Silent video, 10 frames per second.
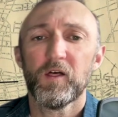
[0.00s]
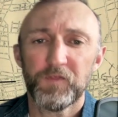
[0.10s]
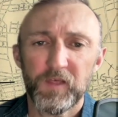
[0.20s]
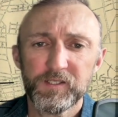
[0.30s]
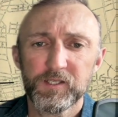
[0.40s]

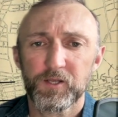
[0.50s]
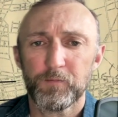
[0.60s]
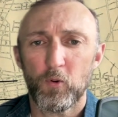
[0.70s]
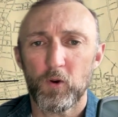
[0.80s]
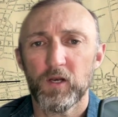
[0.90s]
this is the
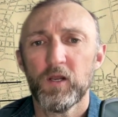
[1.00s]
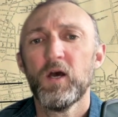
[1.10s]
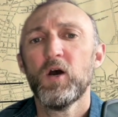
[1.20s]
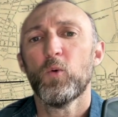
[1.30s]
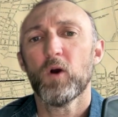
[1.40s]
point
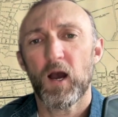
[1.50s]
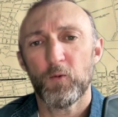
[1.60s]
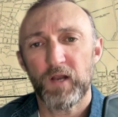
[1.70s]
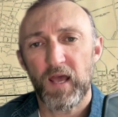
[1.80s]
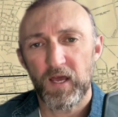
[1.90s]
where I
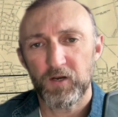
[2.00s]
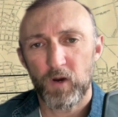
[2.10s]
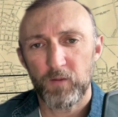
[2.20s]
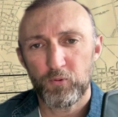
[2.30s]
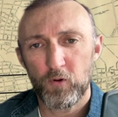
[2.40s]
would hand
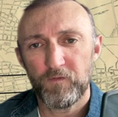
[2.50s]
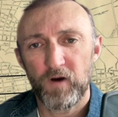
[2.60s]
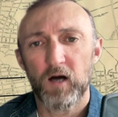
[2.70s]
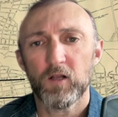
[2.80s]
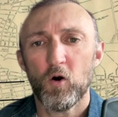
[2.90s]
my profile